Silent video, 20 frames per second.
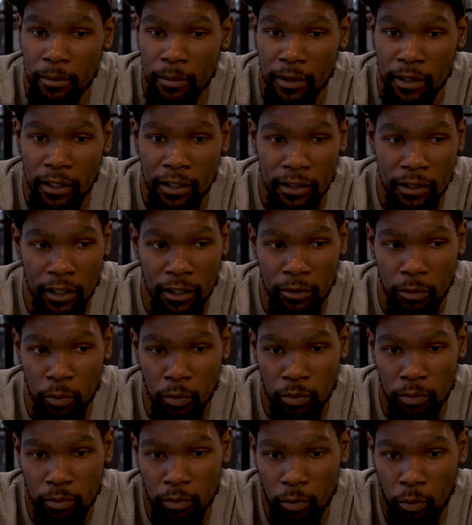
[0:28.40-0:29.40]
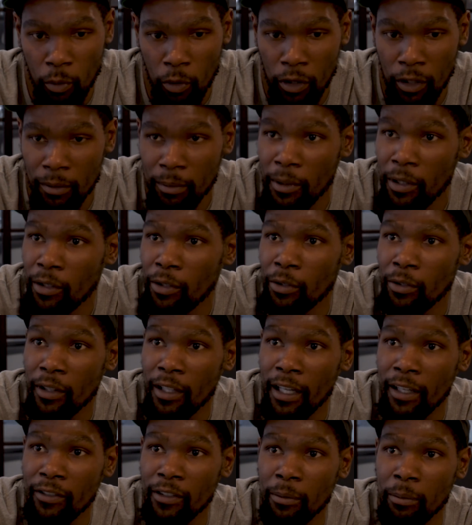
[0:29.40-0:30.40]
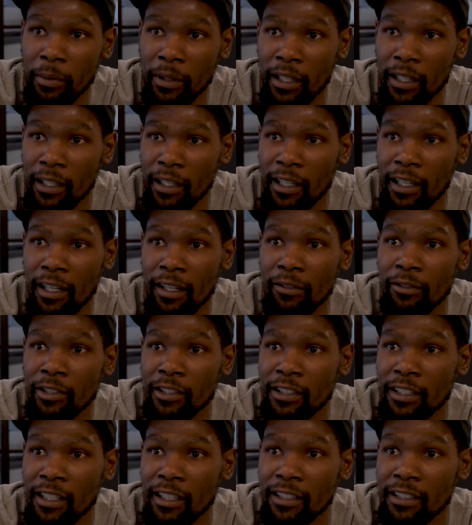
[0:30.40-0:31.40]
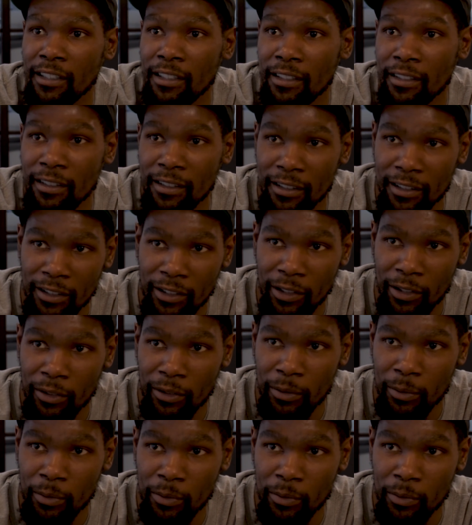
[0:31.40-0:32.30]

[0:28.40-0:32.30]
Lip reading: Because I worked my whole life to be in a conversation, you know,